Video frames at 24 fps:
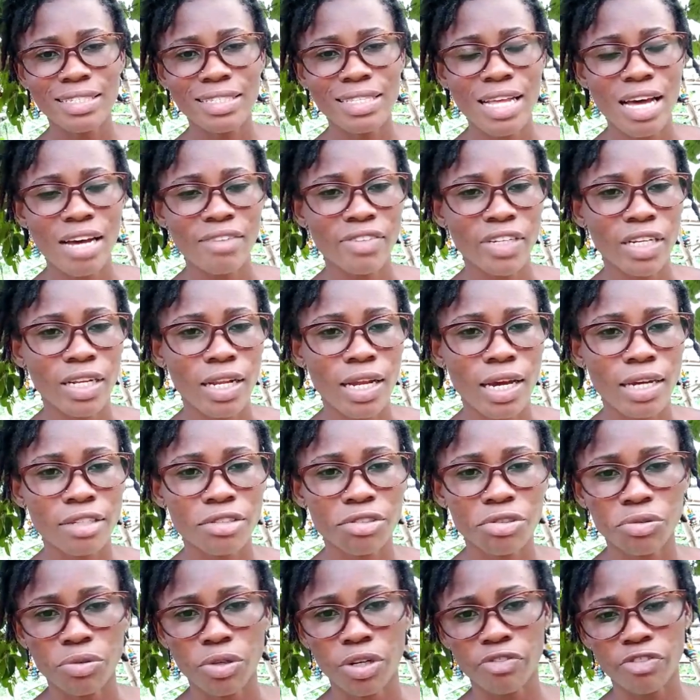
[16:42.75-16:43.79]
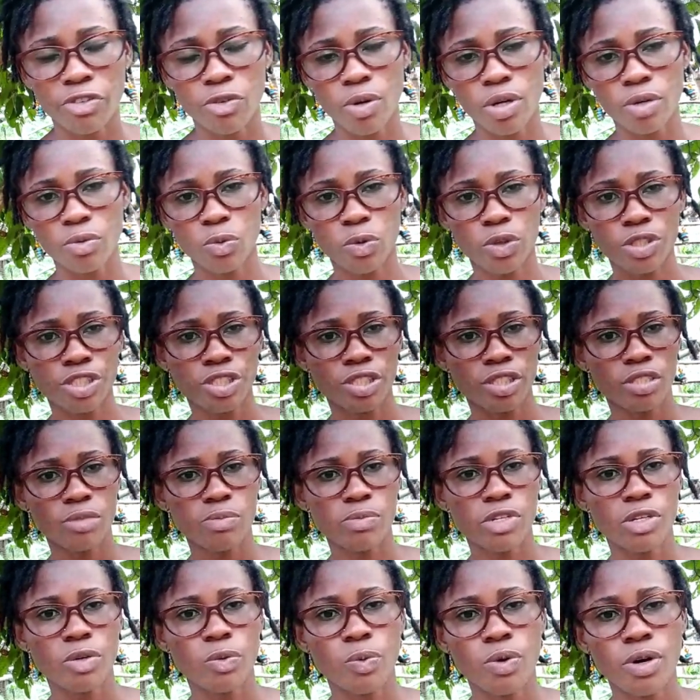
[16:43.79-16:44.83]
love and light to everyone watching
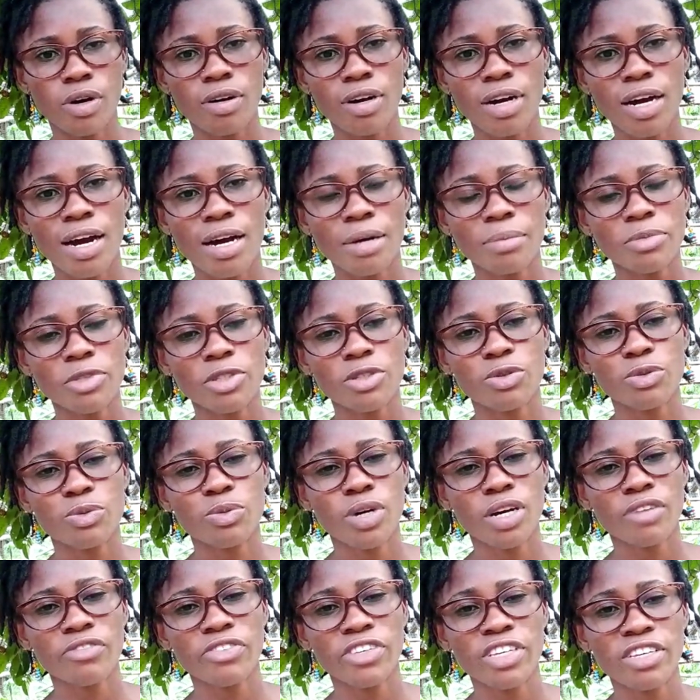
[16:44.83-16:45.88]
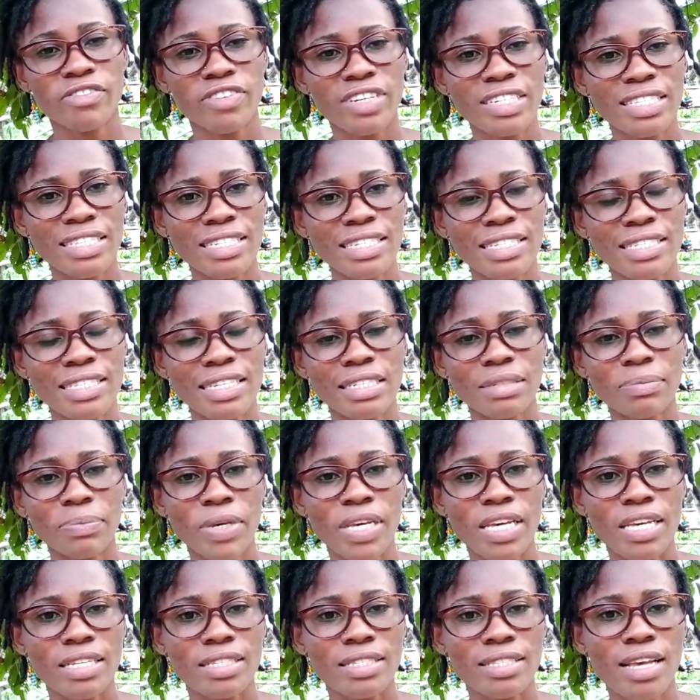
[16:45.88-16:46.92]
me. Welcome to AHVIVAH Season
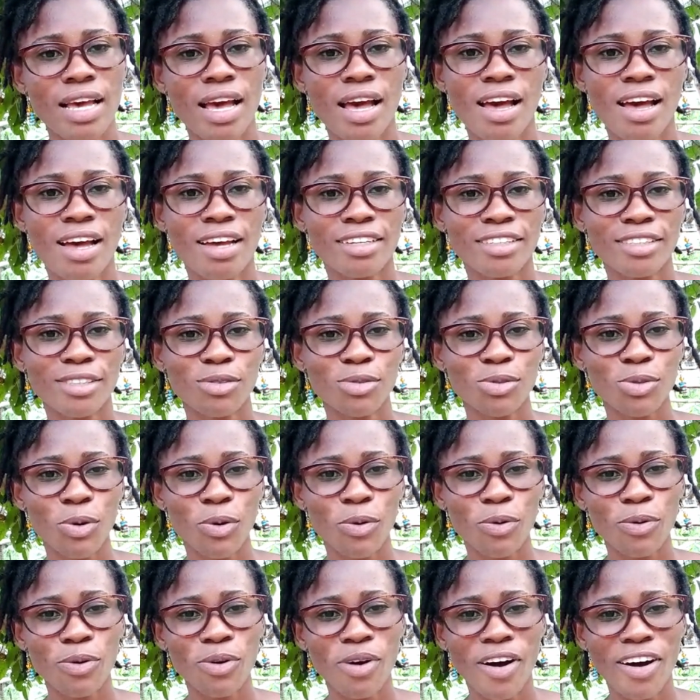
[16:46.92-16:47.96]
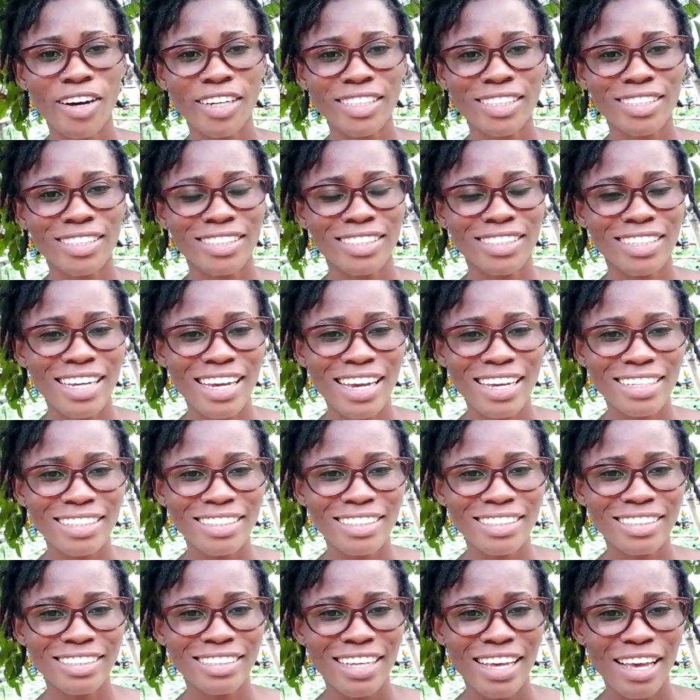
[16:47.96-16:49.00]
Peace. So, on today's
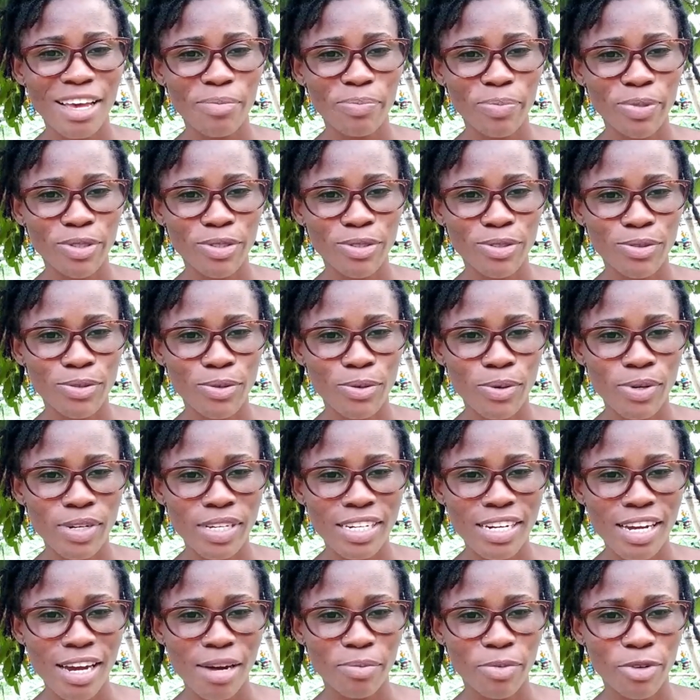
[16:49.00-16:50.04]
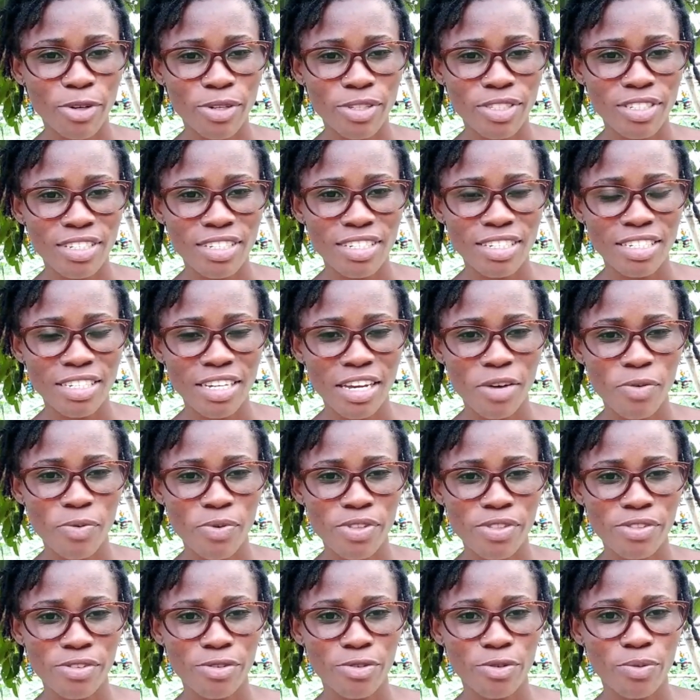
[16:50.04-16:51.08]
episode, I'm going to share
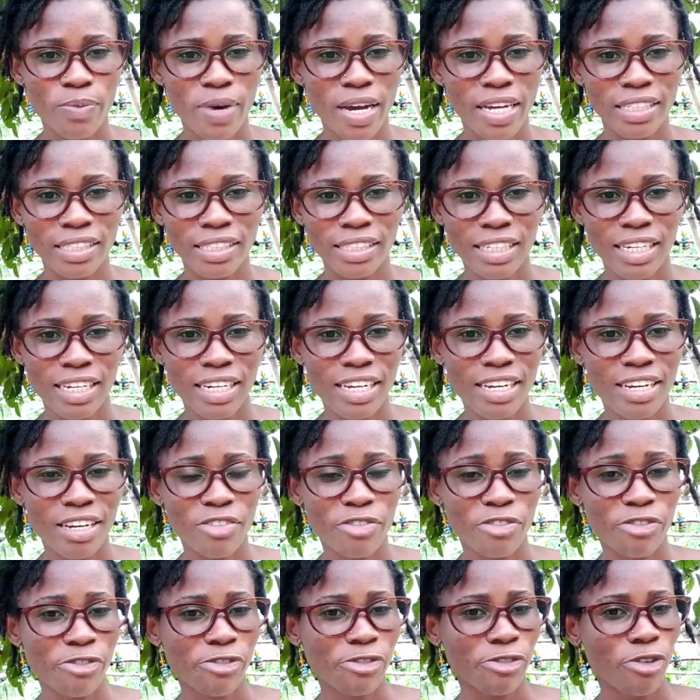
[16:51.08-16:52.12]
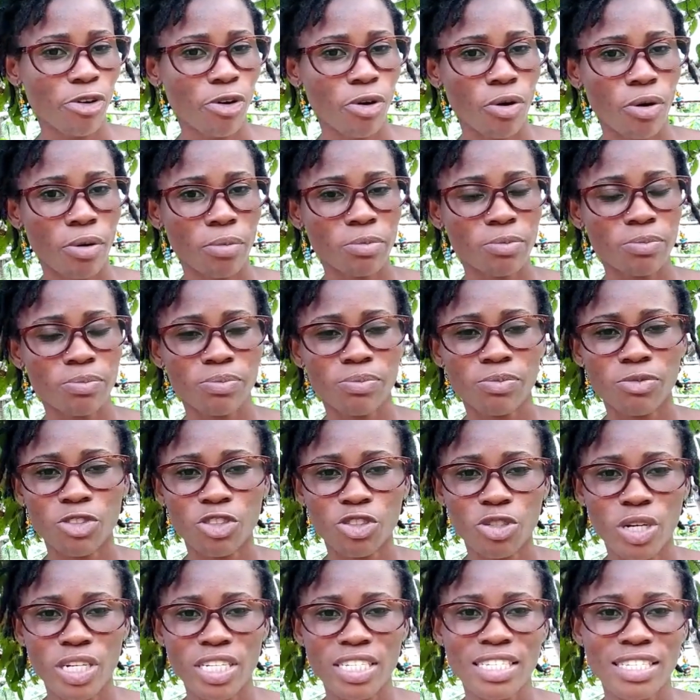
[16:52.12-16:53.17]
with you my journey from
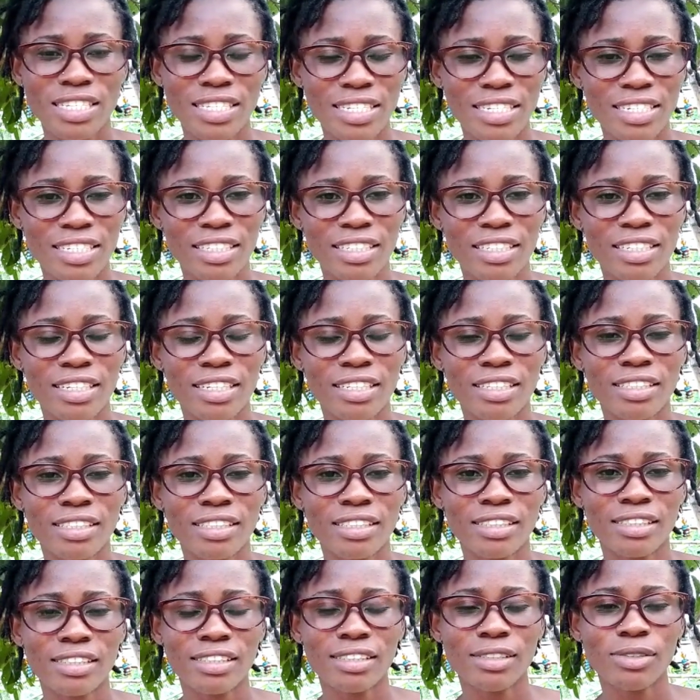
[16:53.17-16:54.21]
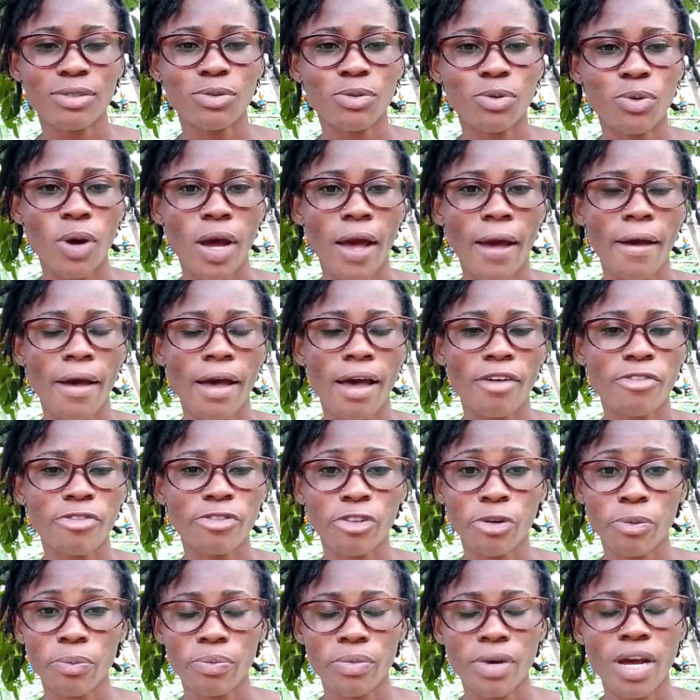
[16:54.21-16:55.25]
transitioning to
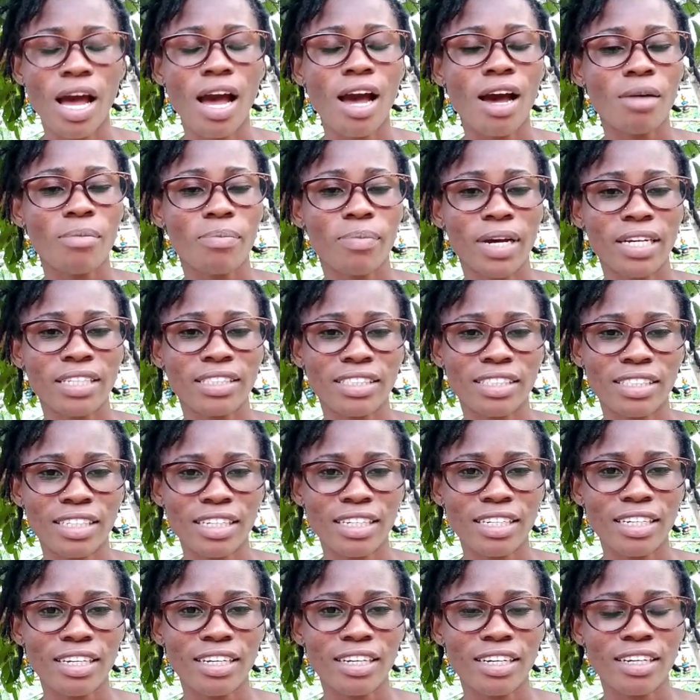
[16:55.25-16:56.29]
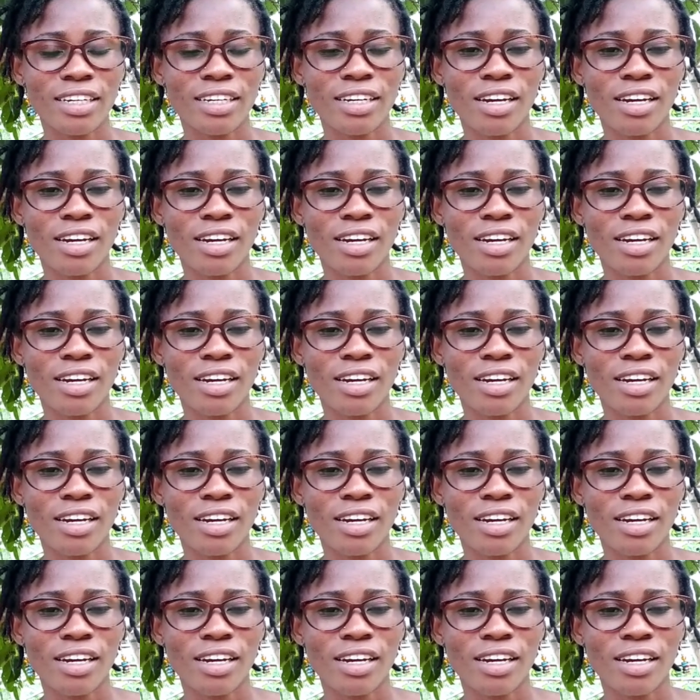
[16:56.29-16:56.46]
from my journey